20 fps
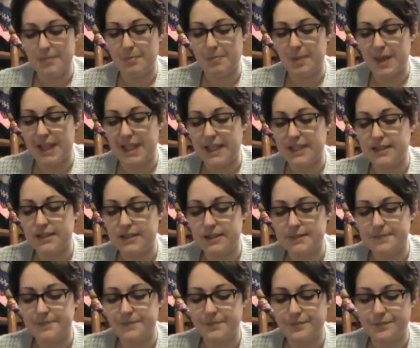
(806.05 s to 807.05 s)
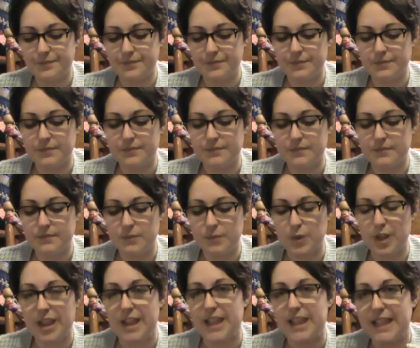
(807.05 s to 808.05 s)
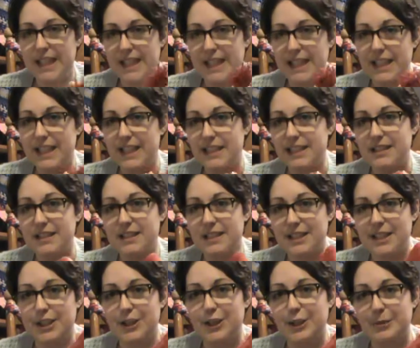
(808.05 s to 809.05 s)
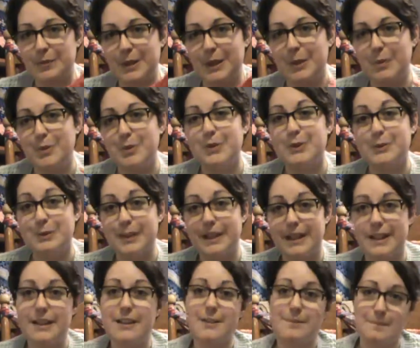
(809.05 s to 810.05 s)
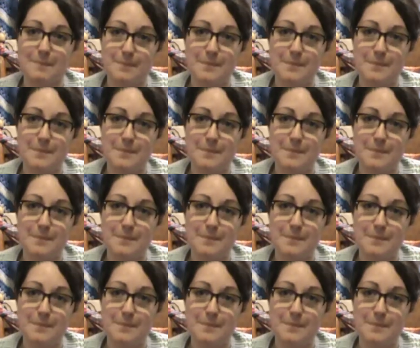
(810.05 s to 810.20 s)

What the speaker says: But with knitting, it took me almost a week.